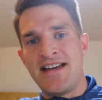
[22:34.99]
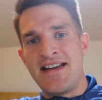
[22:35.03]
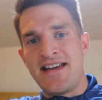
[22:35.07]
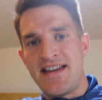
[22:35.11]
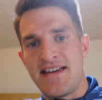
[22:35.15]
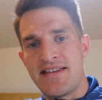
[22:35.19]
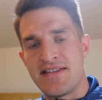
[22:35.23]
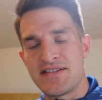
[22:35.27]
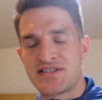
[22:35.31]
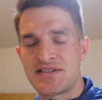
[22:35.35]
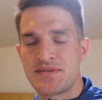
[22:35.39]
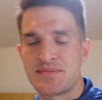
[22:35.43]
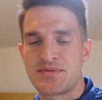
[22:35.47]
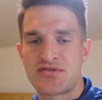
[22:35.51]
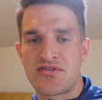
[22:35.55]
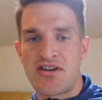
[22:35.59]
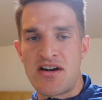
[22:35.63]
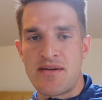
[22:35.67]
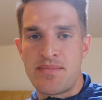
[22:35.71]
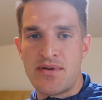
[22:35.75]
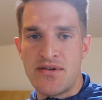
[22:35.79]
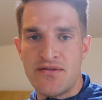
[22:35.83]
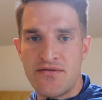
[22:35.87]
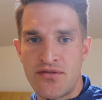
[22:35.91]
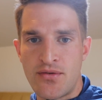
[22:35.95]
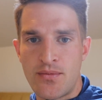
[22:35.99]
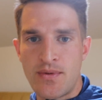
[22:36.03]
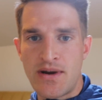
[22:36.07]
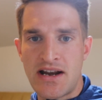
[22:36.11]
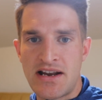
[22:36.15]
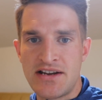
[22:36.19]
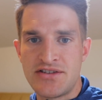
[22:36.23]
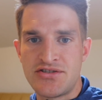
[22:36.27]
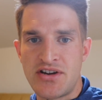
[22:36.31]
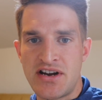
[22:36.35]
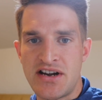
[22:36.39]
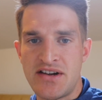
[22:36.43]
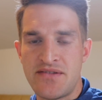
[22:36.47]
hit the subscribe button for
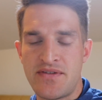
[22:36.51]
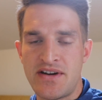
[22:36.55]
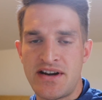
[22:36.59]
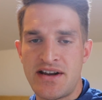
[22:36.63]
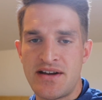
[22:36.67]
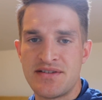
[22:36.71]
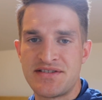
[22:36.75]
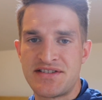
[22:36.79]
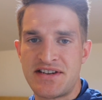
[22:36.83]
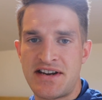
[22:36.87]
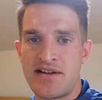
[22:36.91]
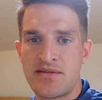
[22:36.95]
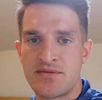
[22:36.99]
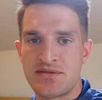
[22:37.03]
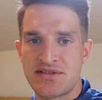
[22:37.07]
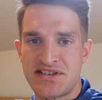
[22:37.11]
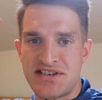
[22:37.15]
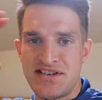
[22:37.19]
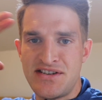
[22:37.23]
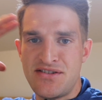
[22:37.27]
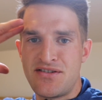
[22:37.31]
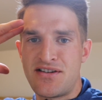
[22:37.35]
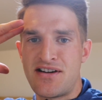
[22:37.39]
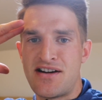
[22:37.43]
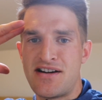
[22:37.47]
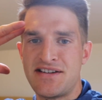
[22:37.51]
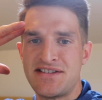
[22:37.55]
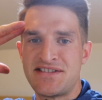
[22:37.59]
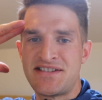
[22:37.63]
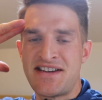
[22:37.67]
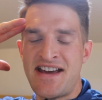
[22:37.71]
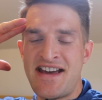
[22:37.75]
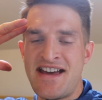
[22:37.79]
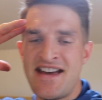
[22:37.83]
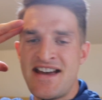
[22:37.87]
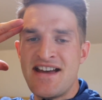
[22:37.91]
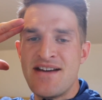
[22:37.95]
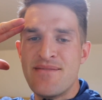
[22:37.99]
weekly training videos, and I will see you guys
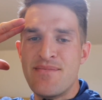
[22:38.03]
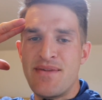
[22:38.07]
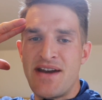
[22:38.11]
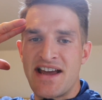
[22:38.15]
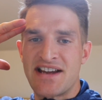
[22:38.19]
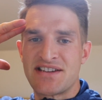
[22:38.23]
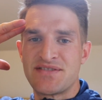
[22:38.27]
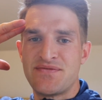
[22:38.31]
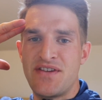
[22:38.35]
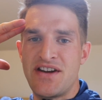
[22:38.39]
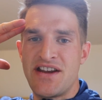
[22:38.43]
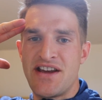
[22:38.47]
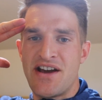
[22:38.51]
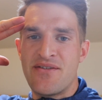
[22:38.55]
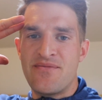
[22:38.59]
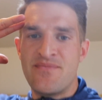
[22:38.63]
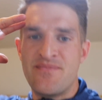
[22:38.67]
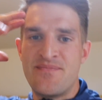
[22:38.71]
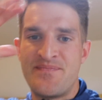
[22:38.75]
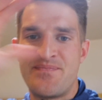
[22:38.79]
in my next video.